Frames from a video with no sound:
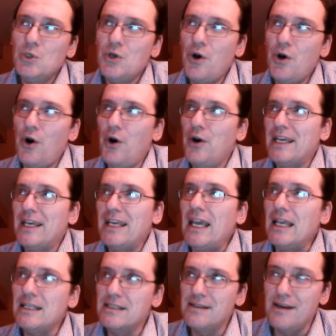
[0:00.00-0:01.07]
turn
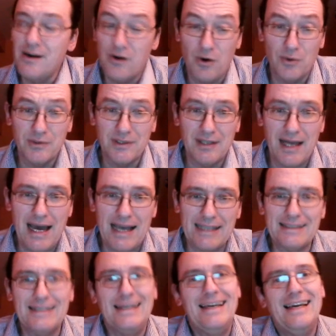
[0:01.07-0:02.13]
against their own
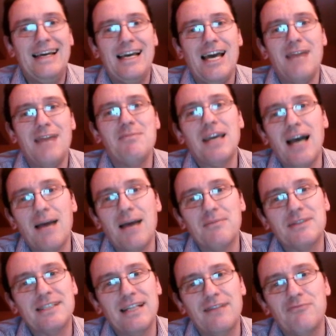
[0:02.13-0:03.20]
class and become
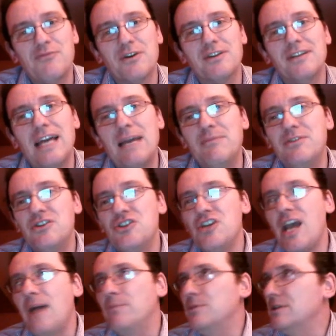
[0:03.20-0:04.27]
self-proclaimed
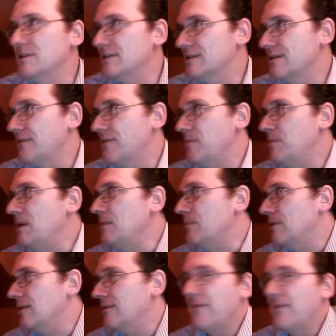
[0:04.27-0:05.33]
champions of the people.